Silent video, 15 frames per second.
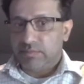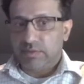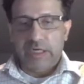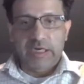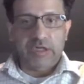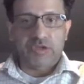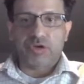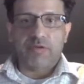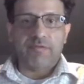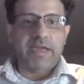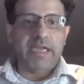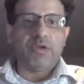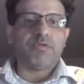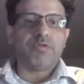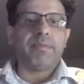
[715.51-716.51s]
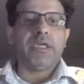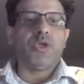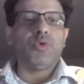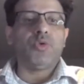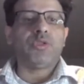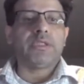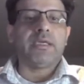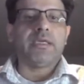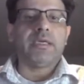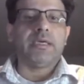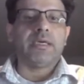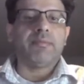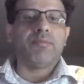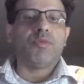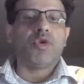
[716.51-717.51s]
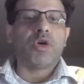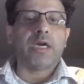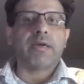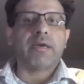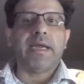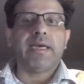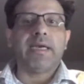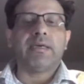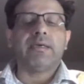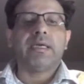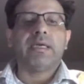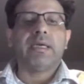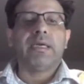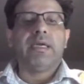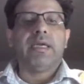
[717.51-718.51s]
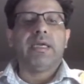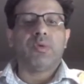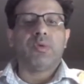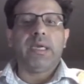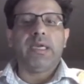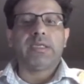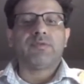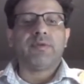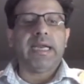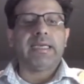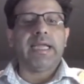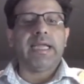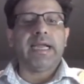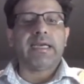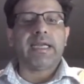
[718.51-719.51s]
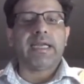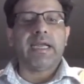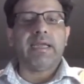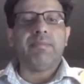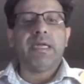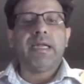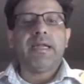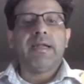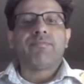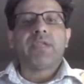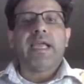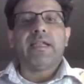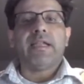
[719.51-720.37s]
literal values were being used in Moca command equivalents were at that time. And